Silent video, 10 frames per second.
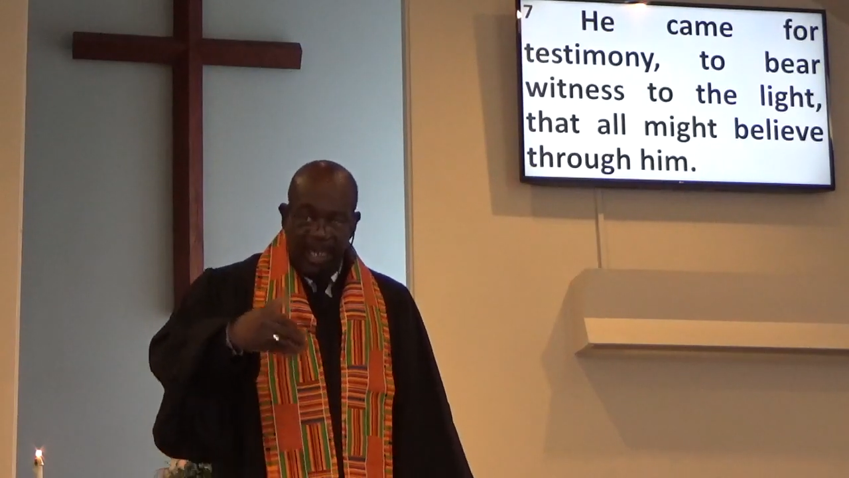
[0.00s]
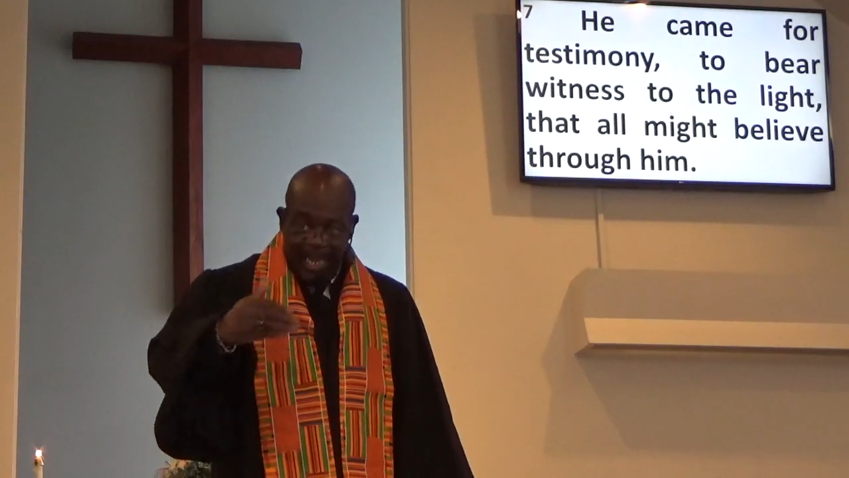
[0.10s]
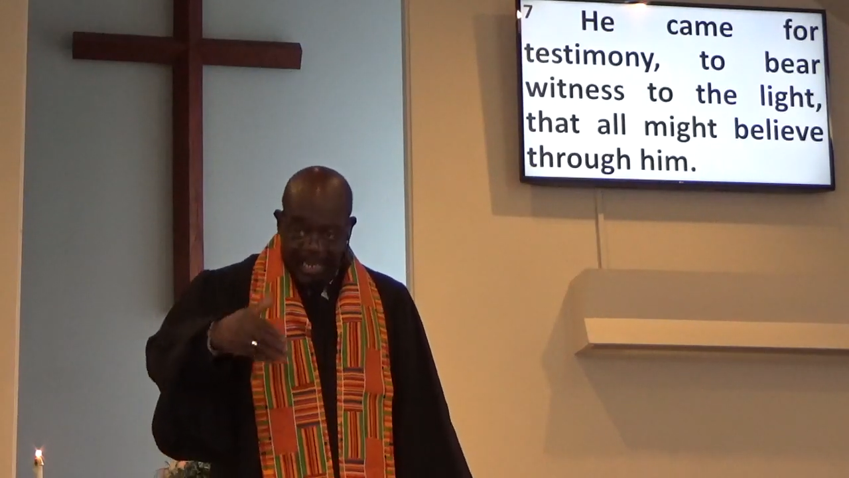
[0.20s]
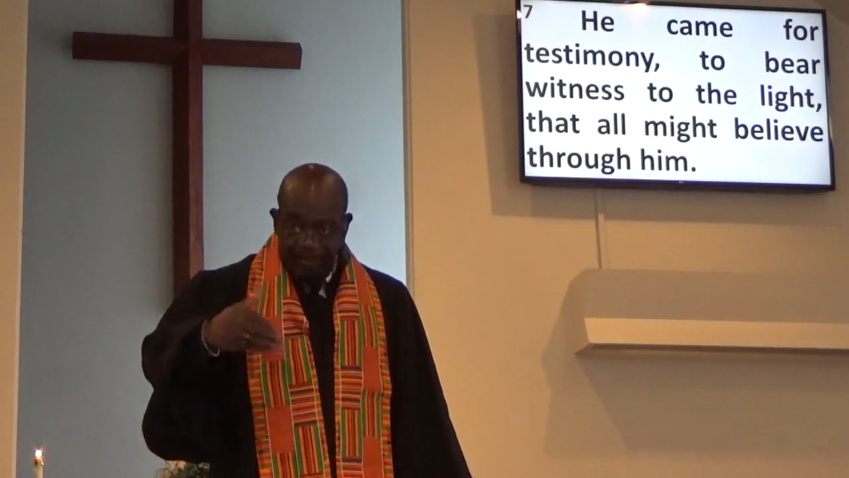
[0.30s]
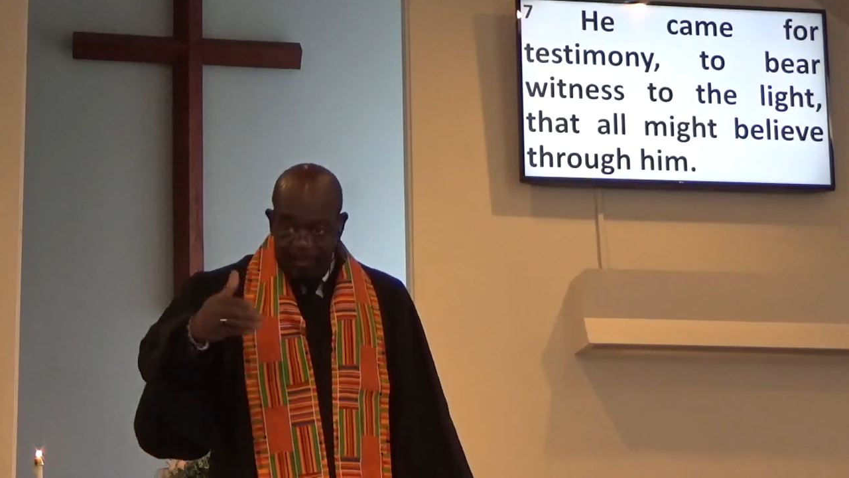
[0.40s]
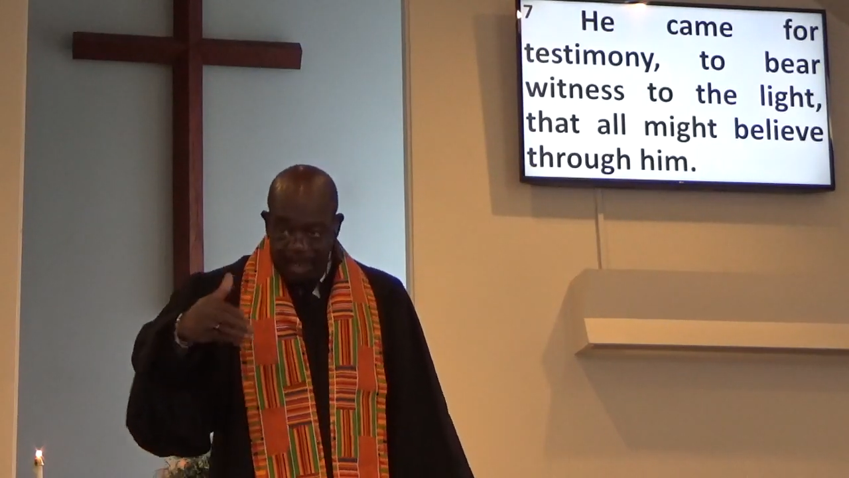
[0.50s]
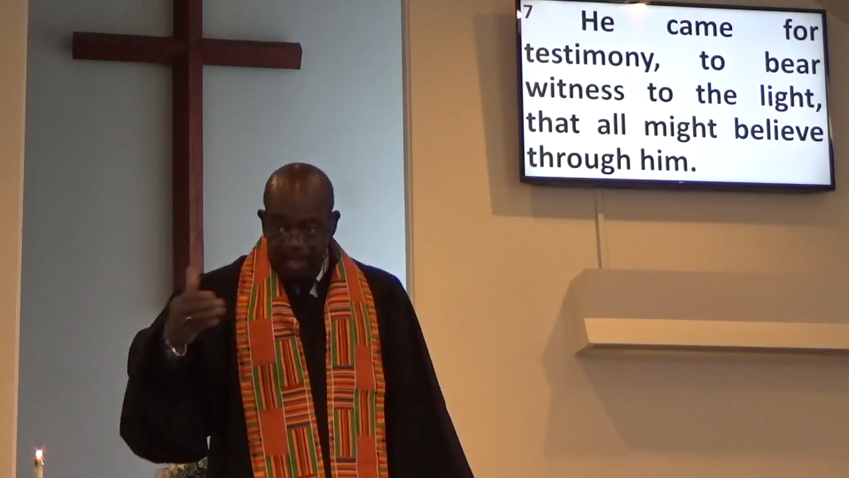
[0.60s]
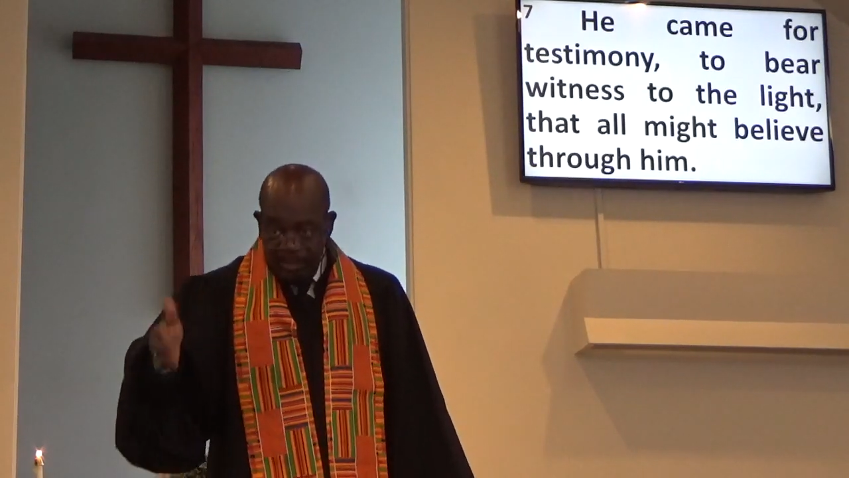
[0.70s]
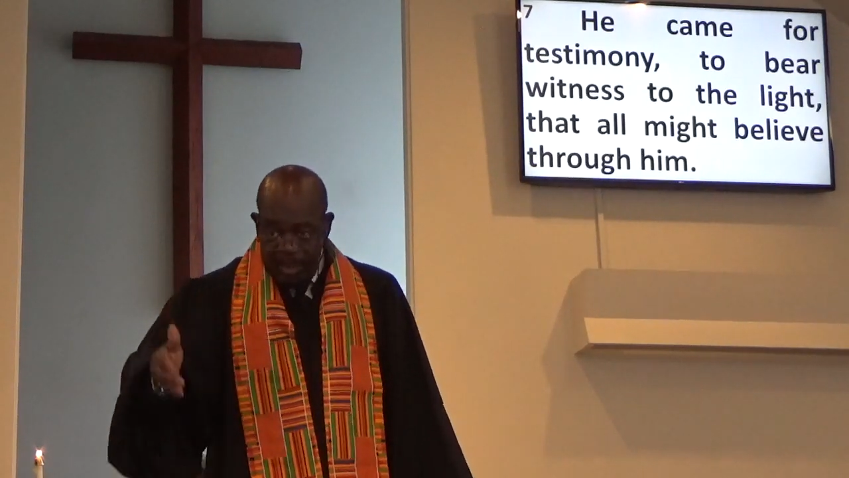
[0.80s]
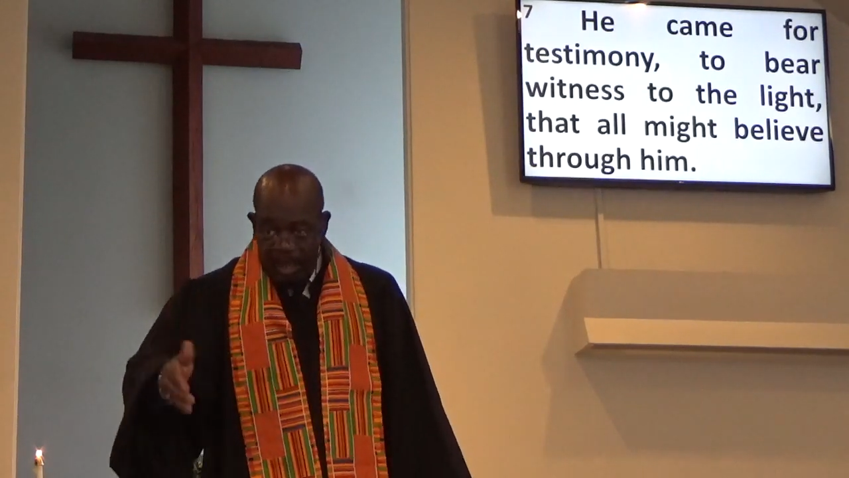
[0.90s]
at
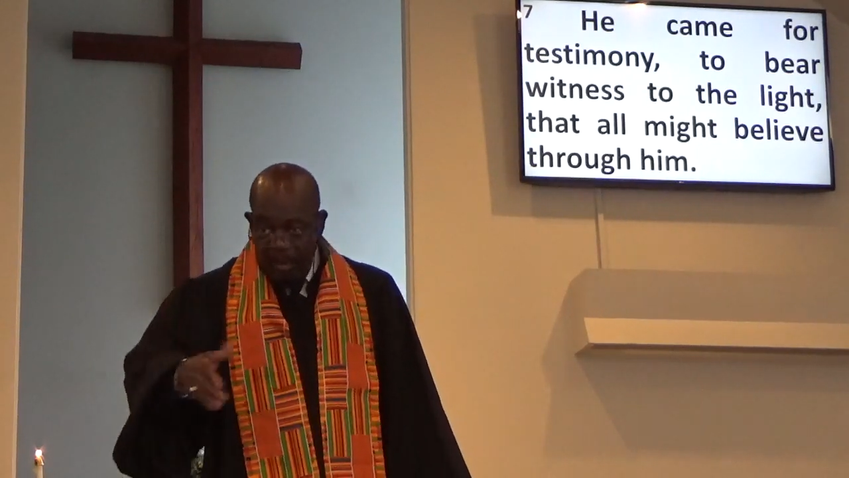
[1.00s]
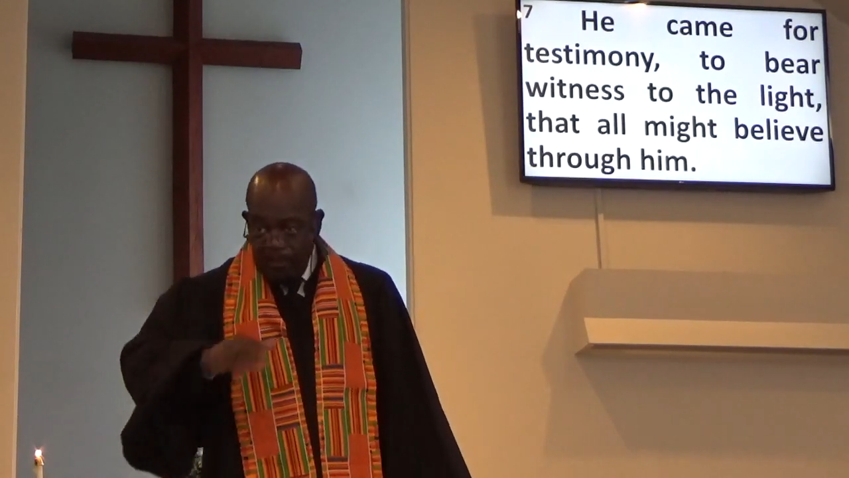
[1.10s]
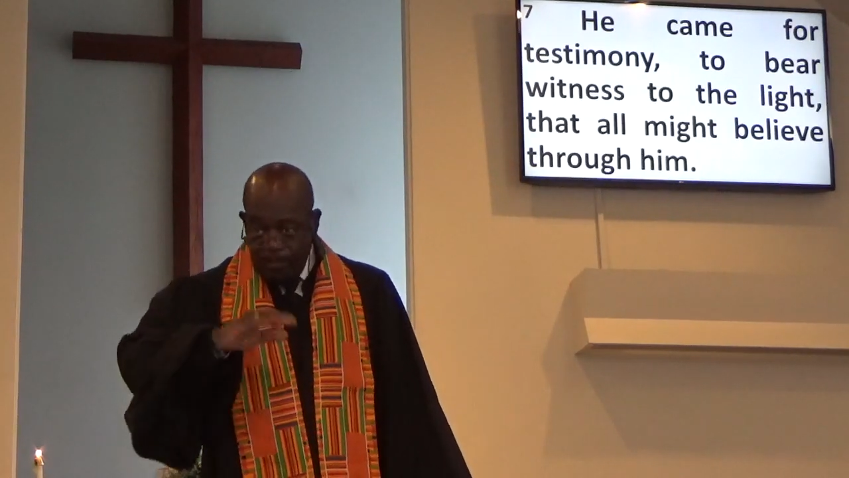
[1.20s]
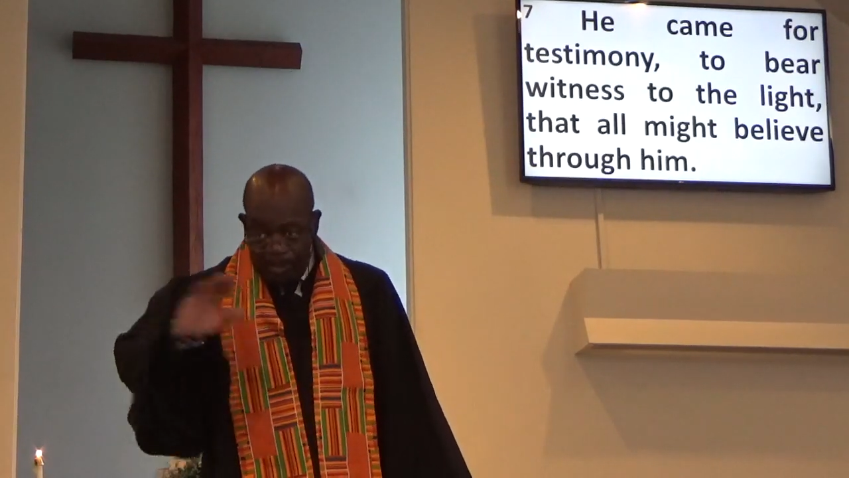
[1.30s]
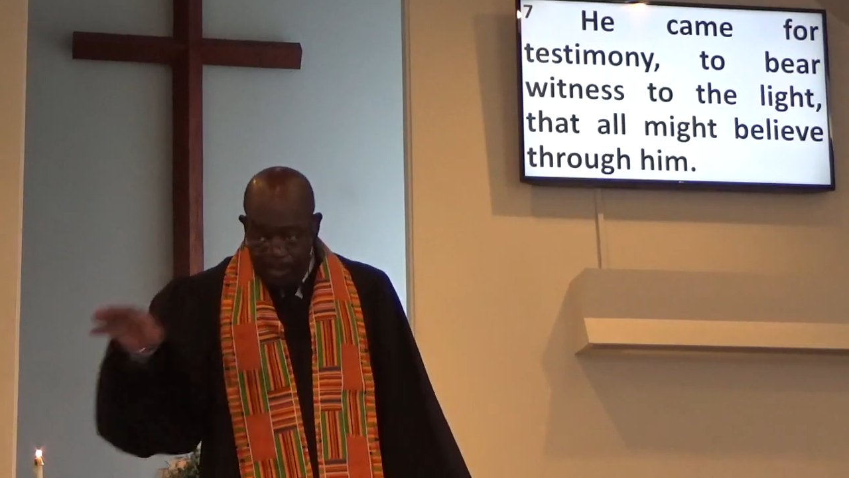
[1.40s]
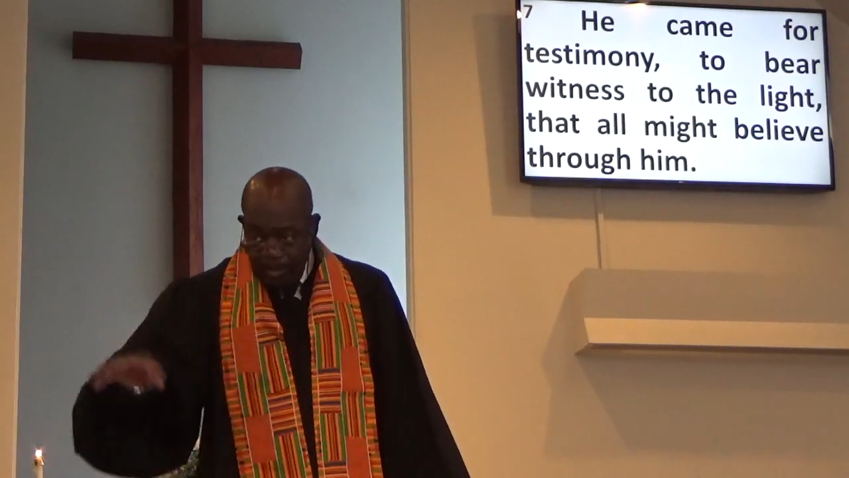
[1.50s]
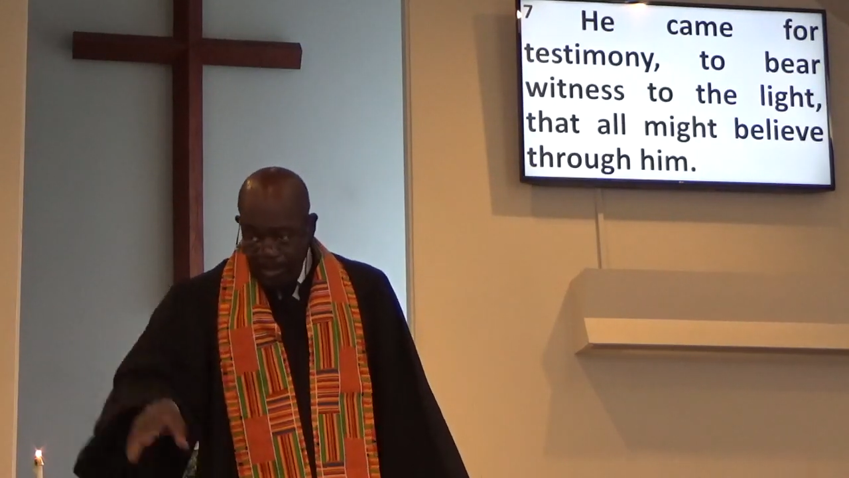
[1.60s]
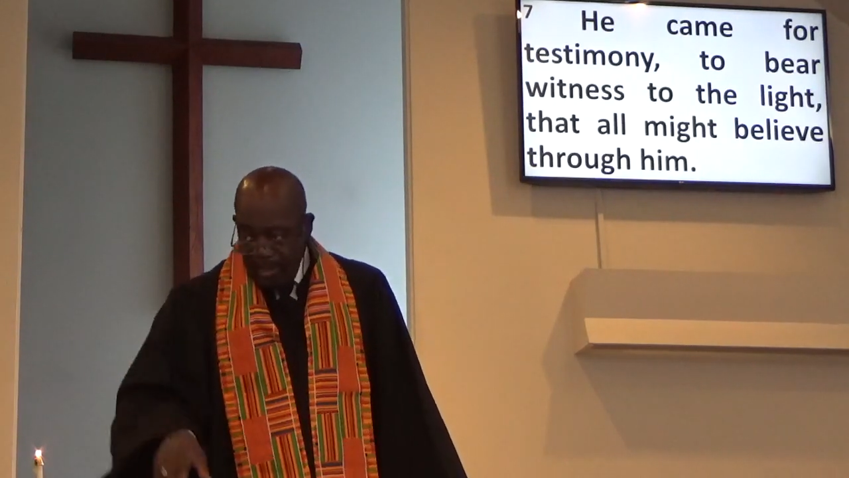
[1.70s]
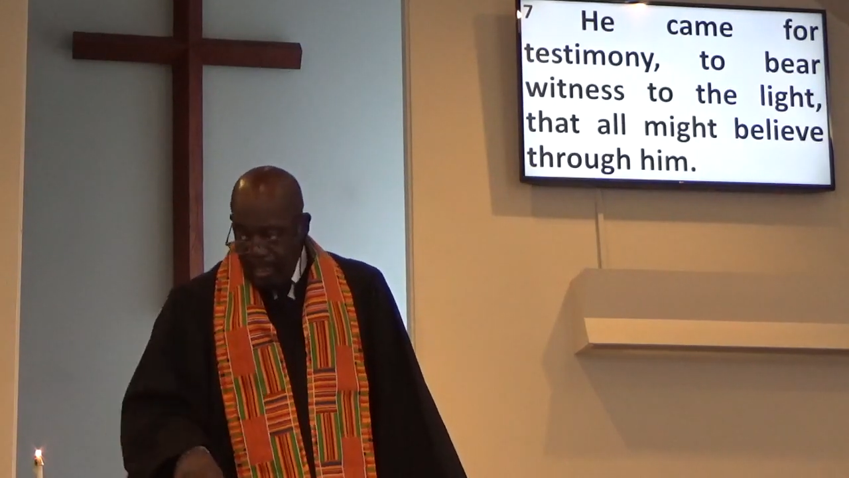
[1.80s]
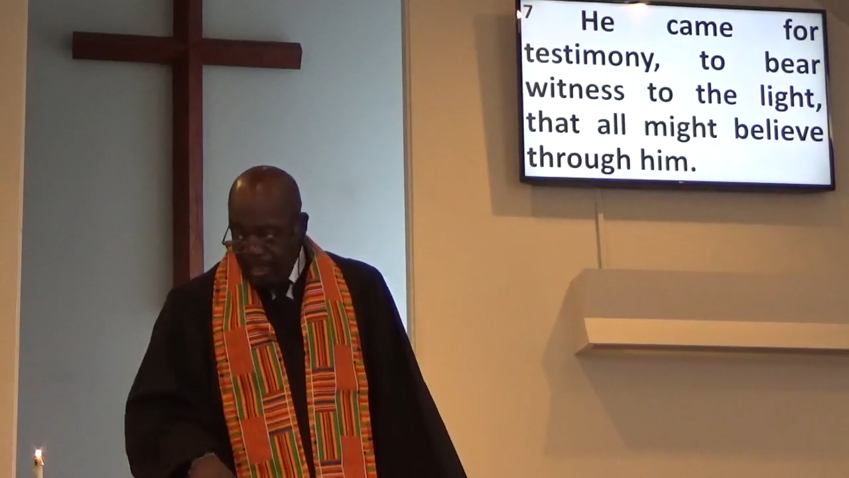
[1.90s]
my job during the
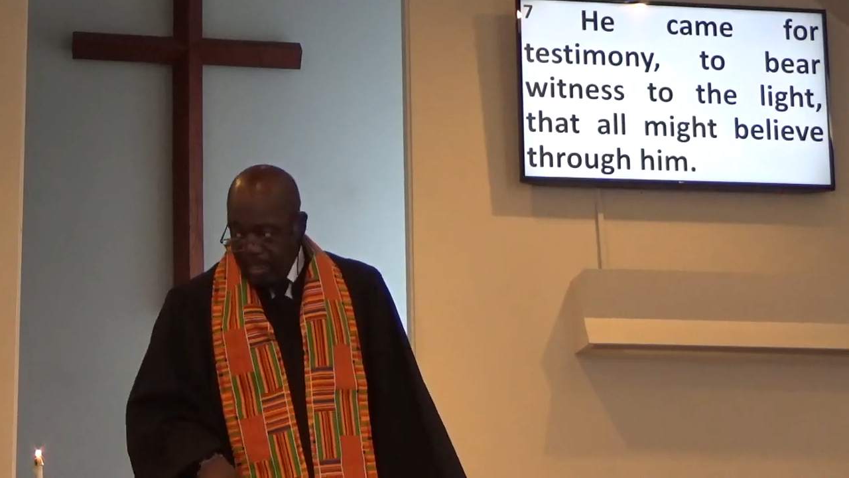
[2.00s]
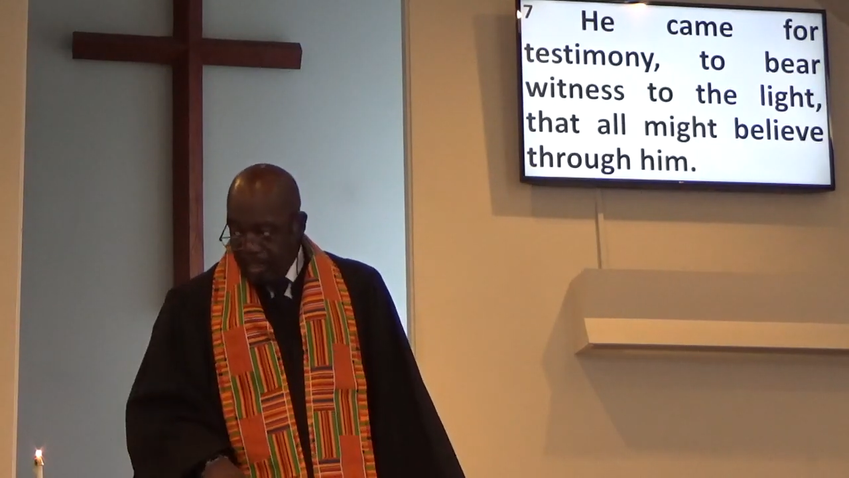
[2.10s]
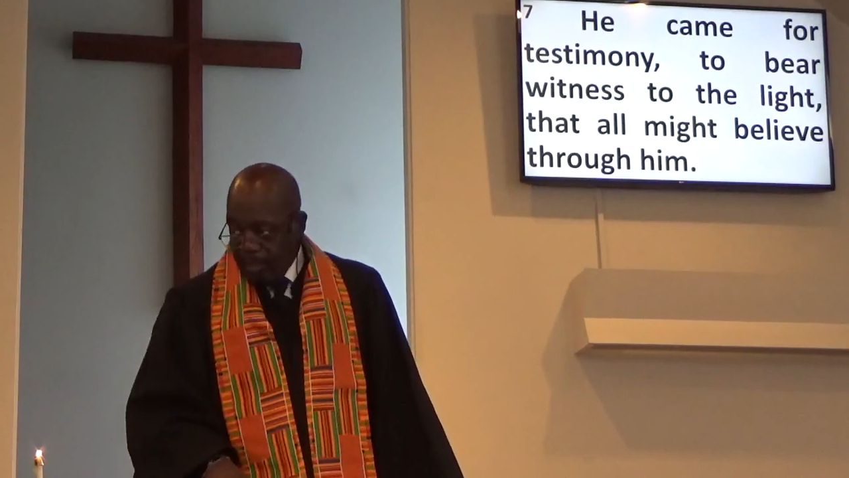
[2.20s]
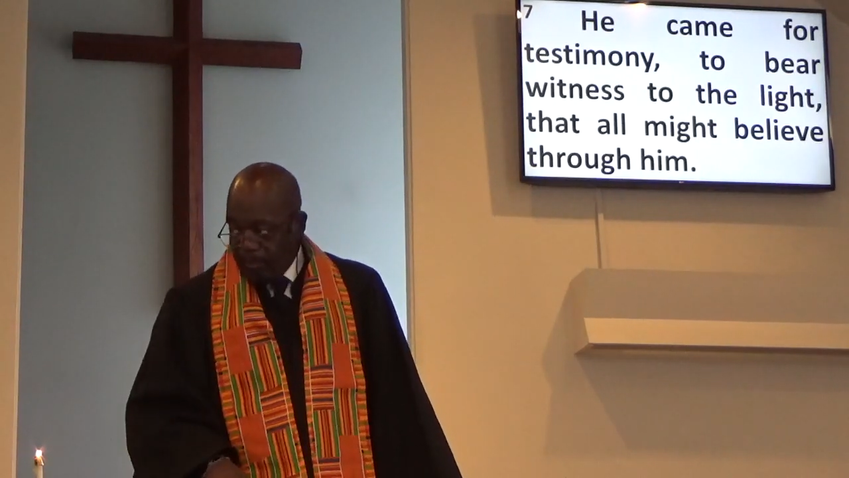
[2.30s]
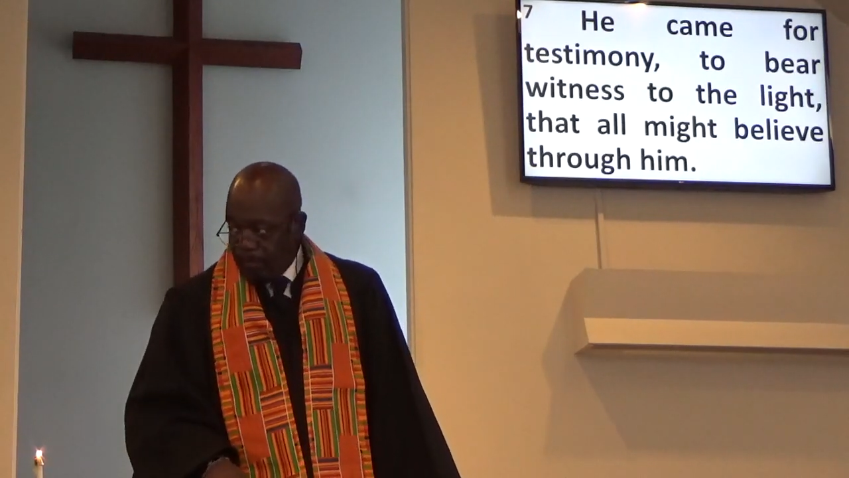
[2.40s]
day.